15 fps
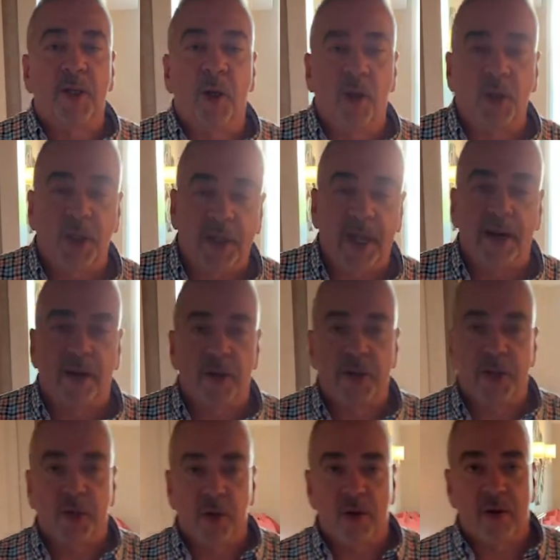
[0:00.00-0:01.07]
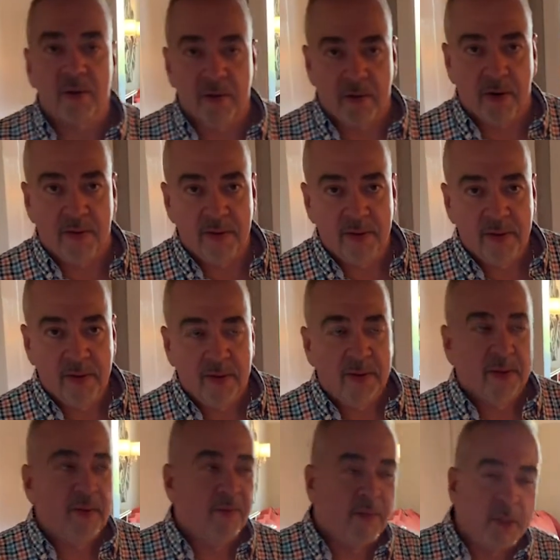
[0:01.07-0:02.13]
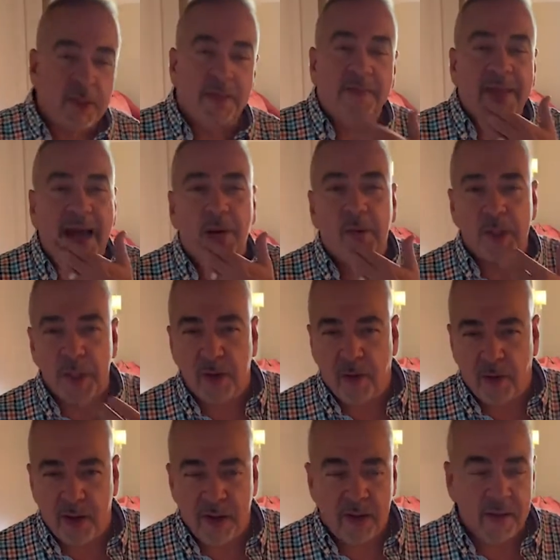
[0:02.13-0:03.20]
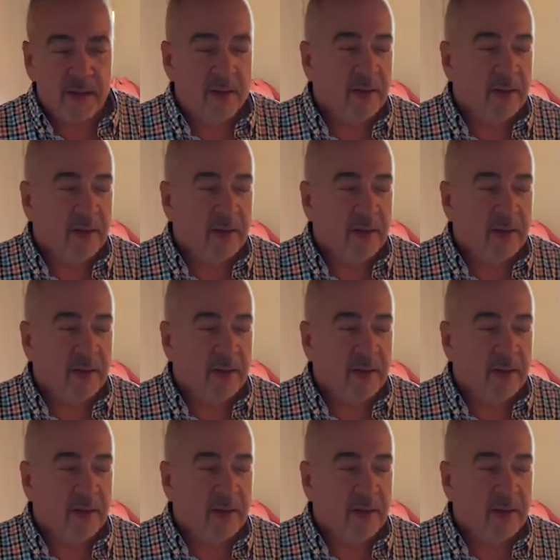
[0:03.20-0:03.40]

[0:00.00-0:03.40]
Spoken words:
negotiate her scooter through, which that was annoying.